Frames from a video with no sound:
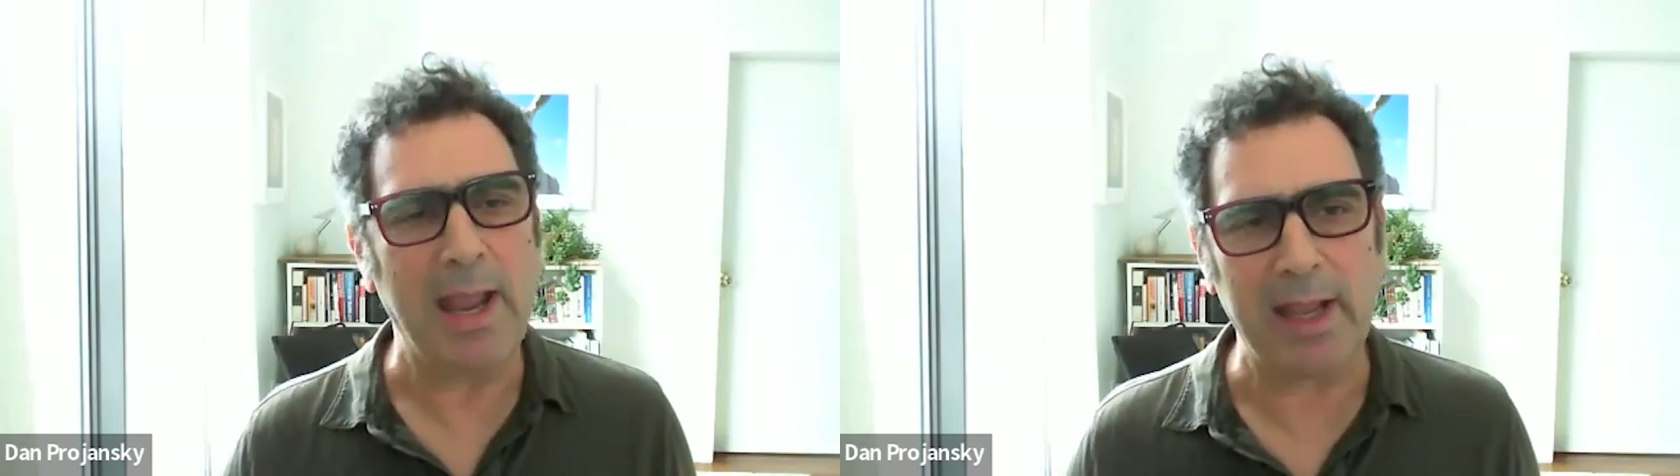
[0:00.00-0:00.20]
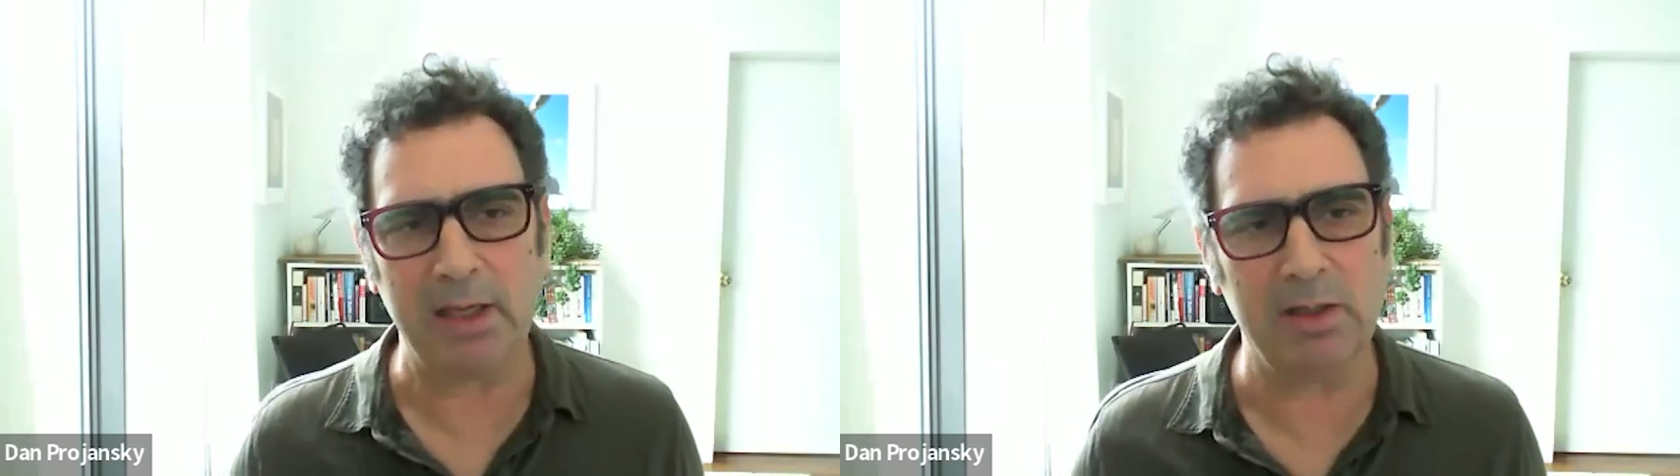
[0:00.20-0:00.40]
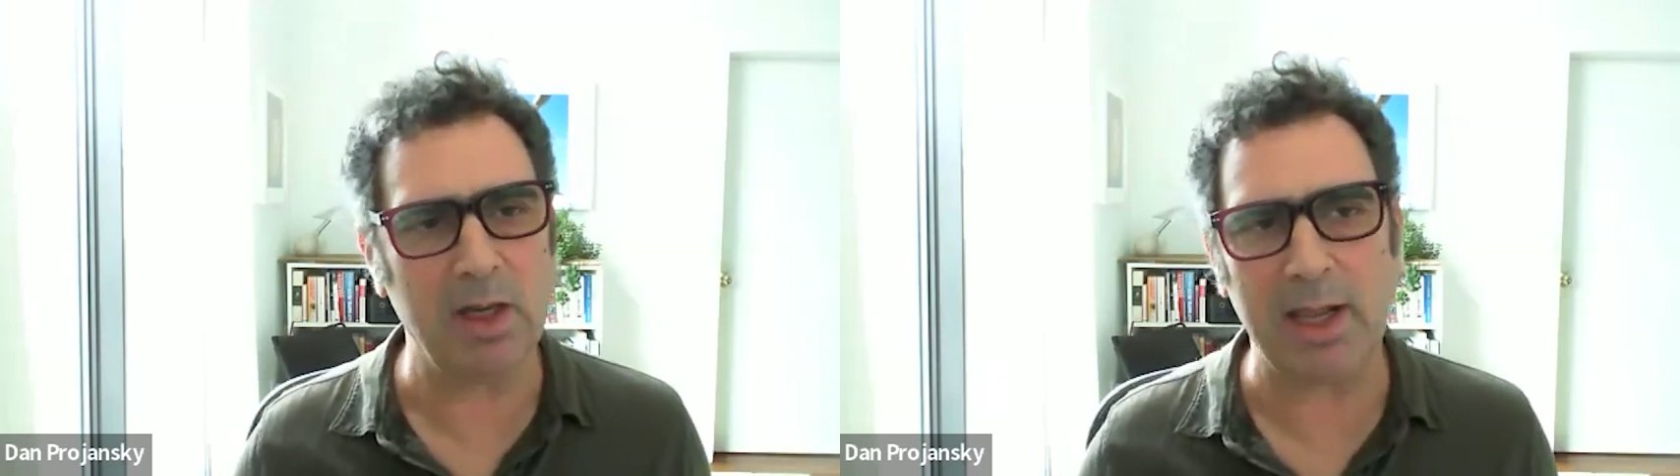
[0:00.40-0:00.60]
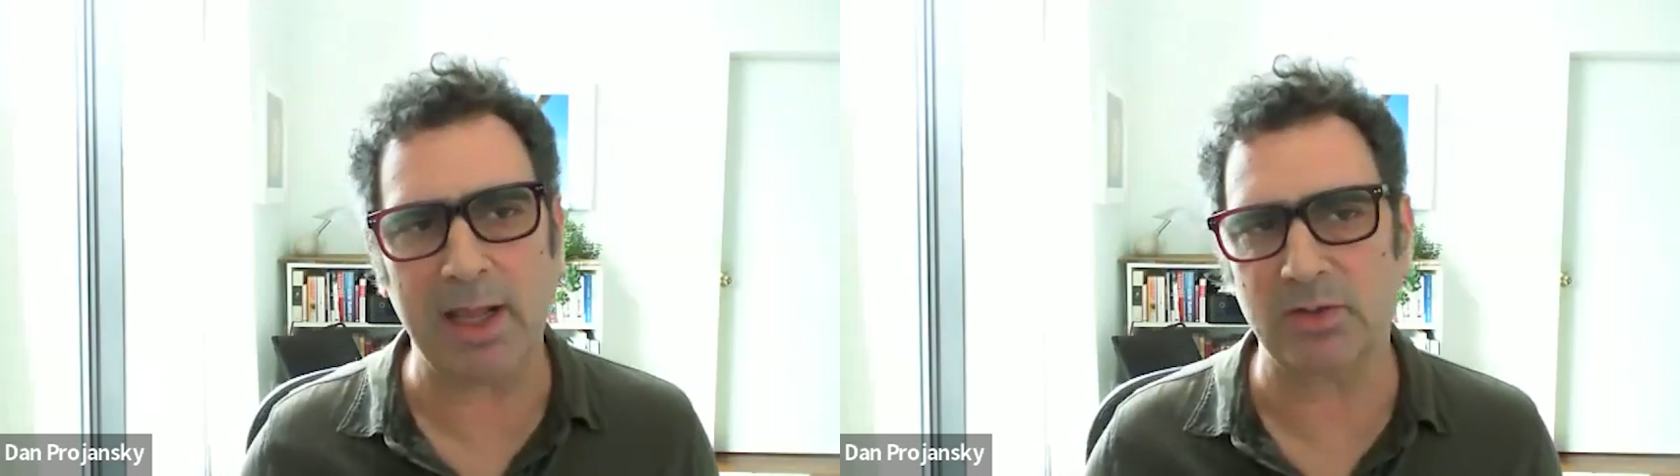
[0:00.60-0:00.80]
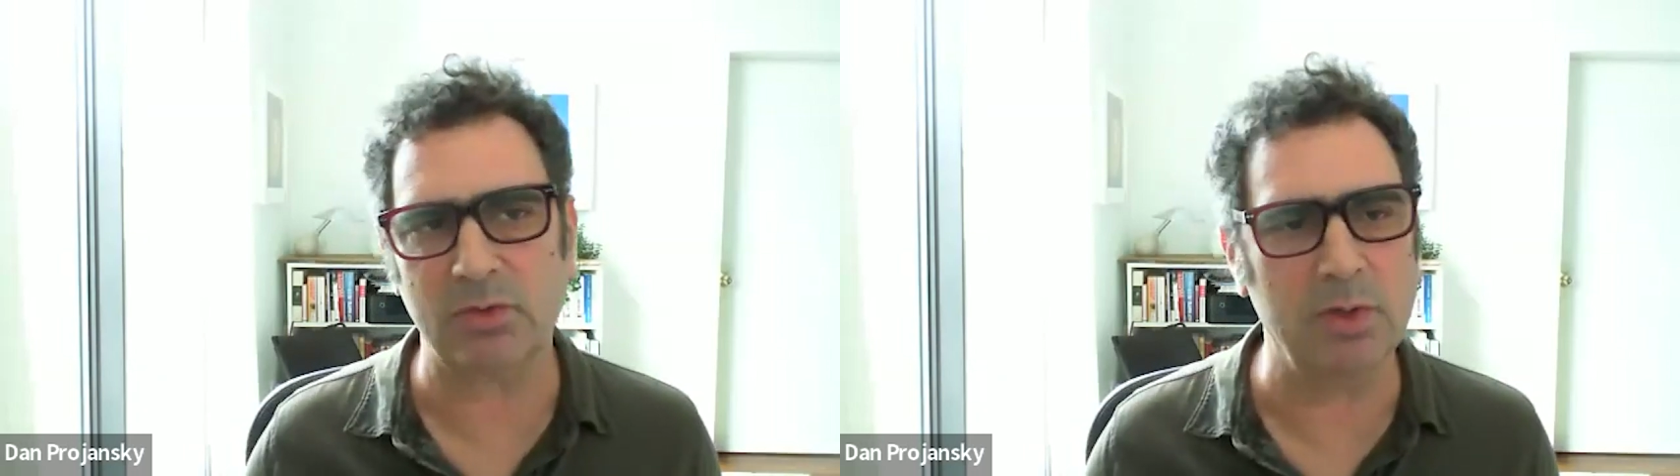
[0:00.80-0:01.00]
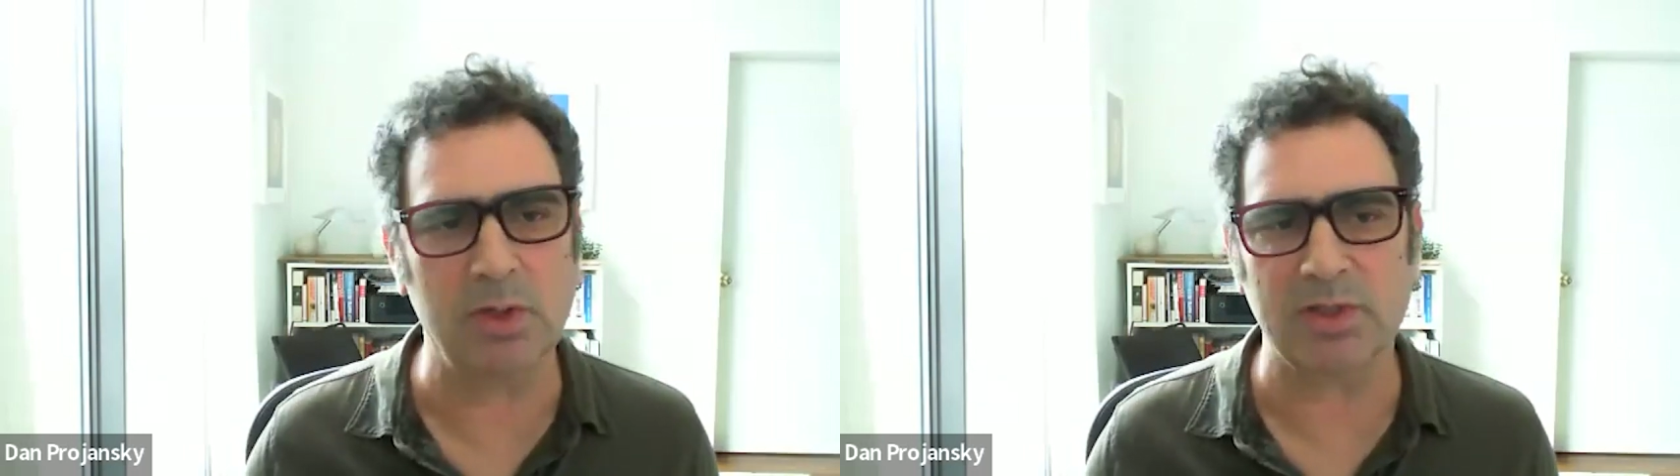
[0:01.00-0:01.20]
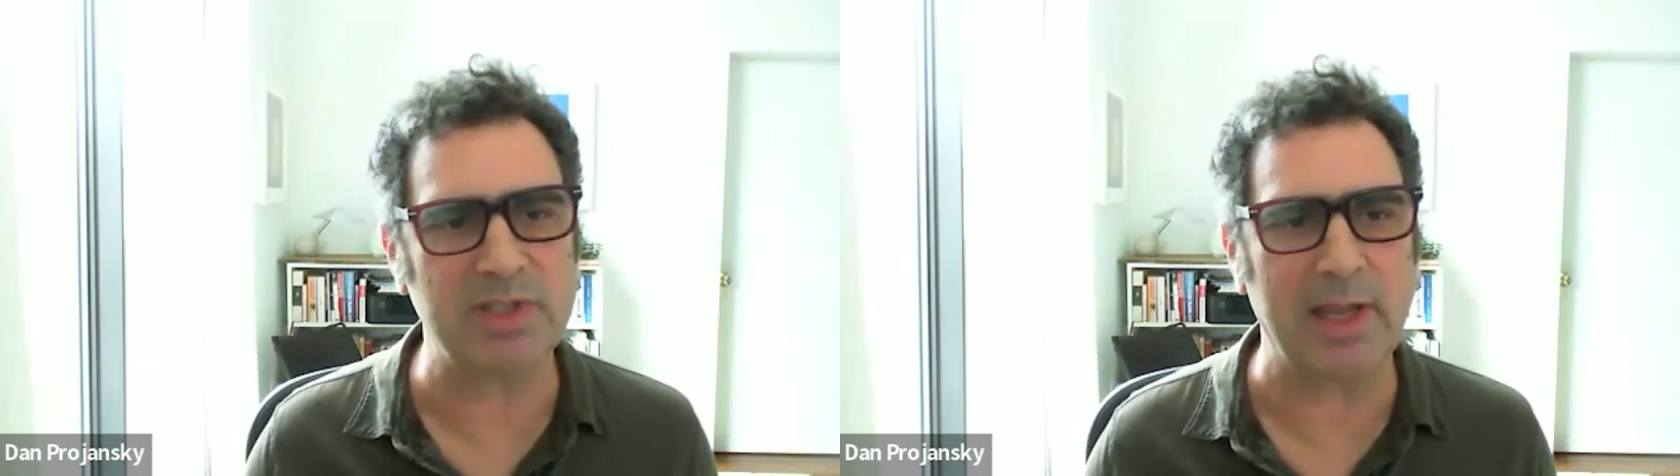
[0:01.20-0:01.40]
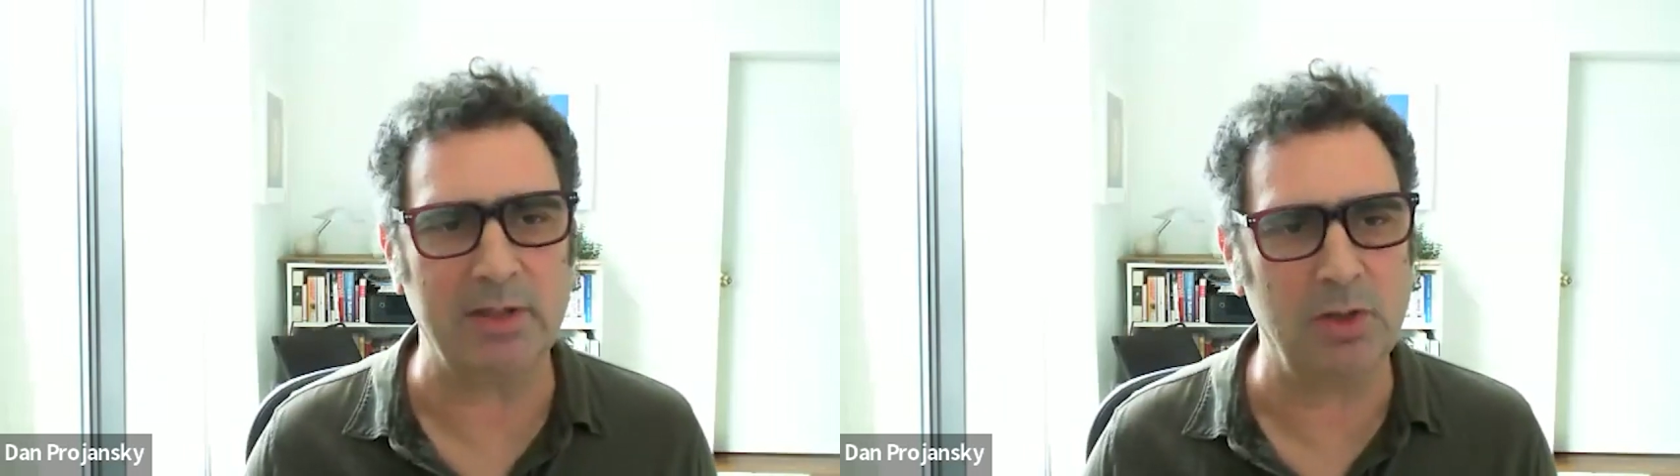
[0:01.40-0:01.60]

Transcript: And as Luca said,